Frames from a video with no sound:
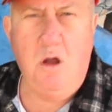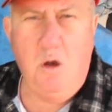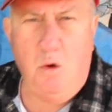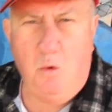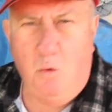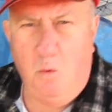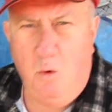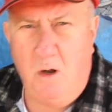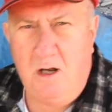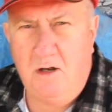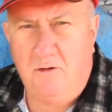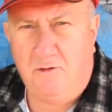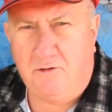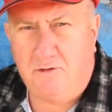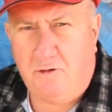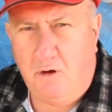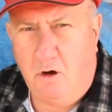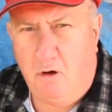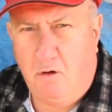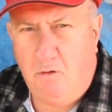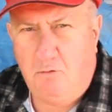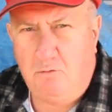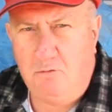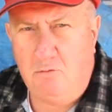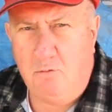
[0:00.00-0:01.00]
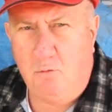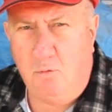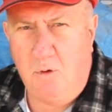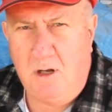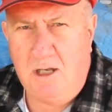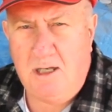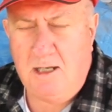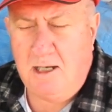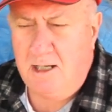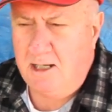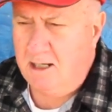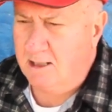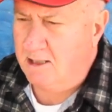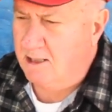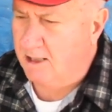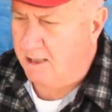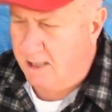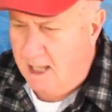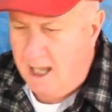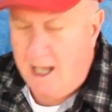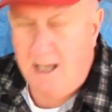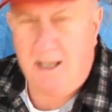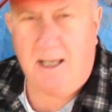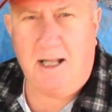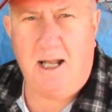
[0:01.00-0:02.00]
when it's cold and windy and you
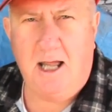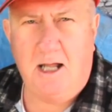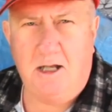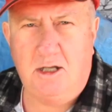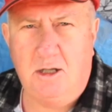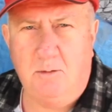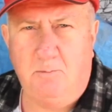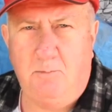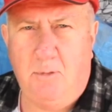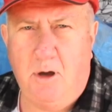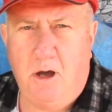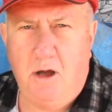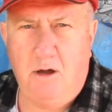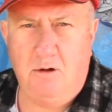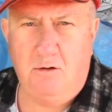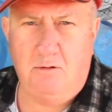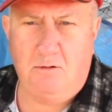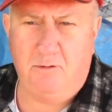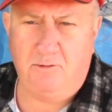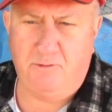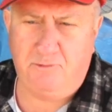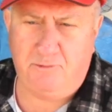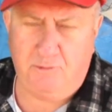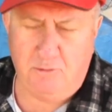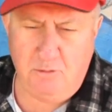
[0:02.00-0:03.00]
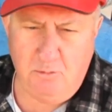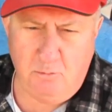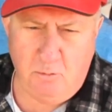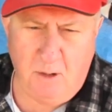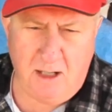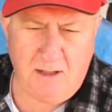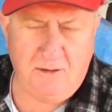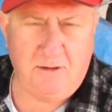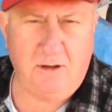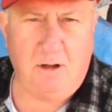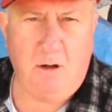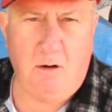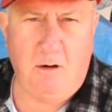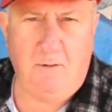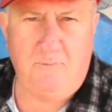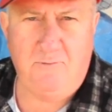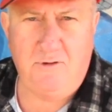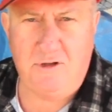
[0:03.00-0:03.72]
can't get out in your boat, or it's too wet to go off the